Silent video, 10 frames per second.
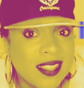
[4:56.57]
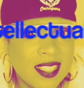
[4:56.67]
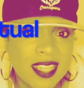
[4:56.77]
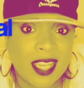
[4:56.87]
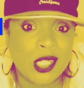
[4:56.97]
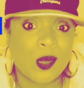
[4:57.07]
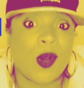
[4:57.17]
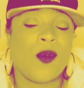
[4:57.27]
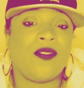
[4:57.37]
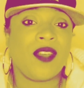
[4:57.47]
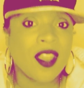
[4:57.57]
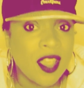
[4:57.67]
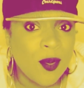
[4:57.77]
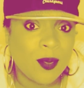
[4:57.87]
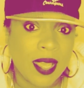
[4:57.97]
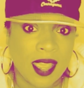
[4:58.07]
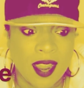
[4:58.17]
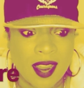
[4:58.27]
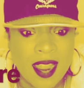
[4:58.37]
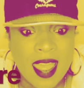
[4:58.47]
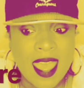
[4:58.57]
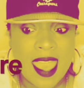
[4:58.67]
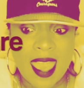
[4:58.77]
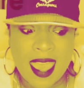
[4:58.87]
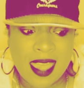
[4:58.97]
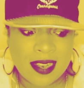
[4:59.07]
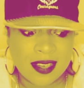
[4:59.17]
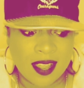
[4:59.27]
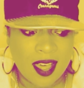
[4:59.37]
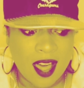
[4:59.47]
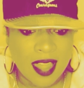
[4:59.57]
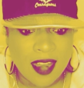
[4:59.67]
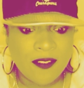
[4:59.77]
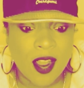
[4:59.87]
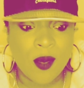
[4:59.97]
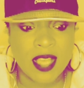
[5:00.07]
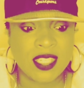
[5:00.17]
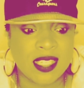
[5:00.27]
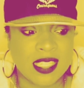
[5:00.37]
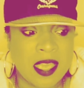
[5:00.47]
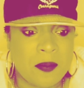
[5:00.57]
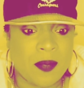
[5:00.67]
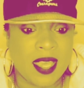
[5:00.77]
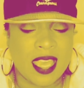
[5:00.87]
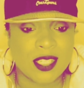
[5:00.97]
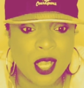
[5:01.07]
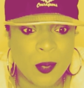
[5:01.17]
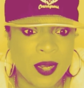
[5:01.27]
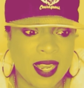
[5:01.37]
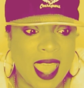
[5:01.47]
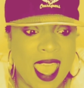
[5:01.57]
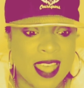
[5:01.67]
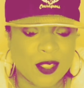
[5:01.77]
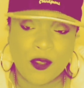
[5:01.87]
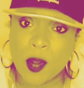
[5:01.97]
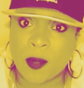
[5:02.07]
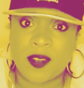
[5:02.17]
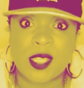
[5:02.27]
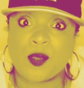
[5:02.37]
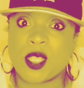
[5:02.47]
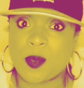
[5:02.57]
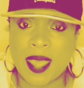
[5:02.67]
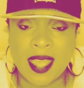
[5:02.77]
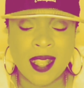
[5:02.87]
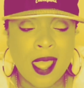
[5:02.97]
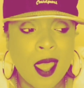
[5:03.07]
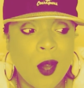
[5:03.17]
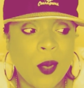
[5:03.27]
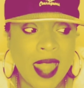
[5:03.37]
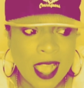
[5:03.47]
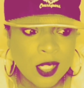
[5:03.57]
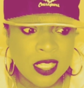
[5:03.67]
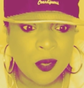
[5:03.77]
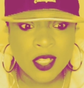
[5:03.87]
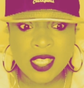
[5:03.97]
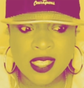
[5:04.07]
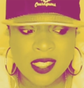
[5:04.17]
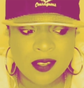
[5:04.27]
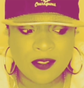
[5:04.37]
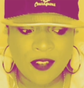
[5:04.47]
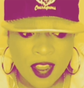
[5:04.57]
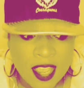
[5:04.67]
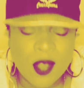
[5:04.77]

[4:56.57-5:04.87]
intellectual, very aware, and a lot of our questions can be interpreted as a form of disrespect, when actually we're just very